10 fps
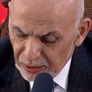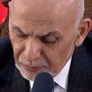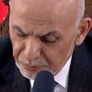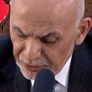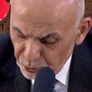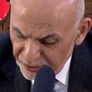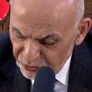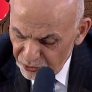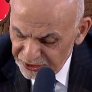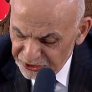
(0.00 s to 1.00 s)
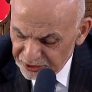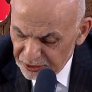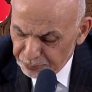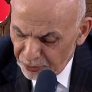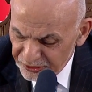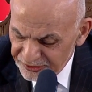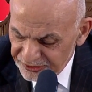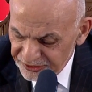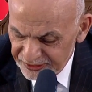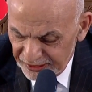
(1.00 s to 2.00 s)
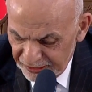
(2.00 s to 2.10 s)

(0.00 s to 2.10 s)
between regional partners in